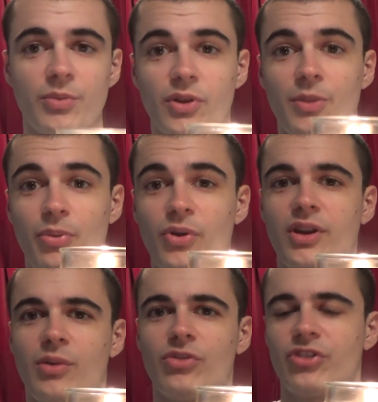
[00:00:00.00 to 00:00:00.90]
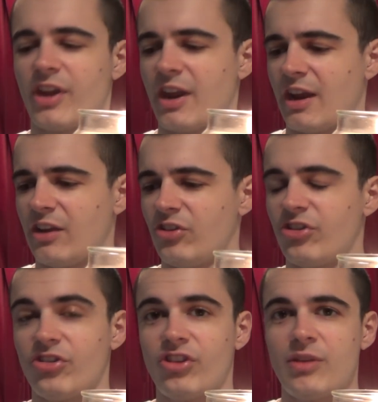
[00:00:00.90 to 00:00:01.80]
But the point I want to get at is
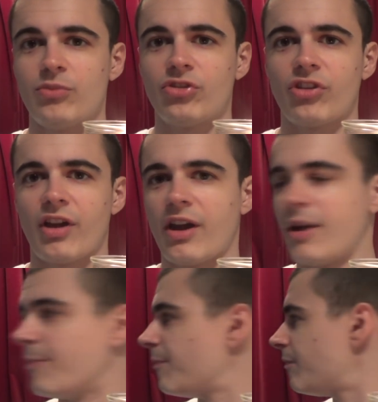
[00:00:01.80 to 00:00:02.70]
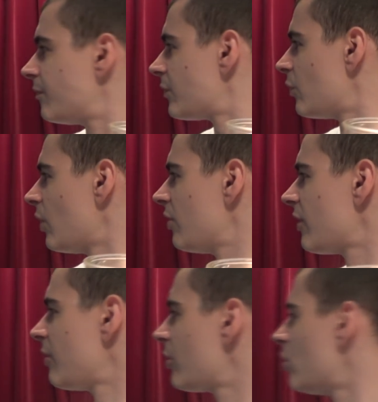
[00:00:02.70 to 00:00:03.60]
it seems, whatever they were